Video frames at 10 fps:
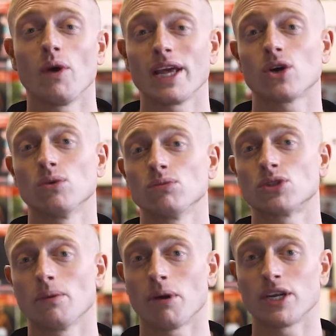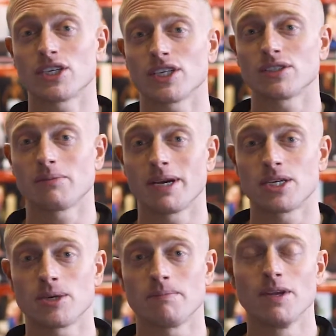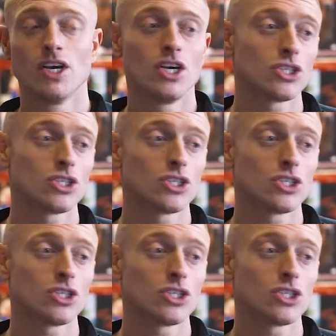when it comes to body transformation.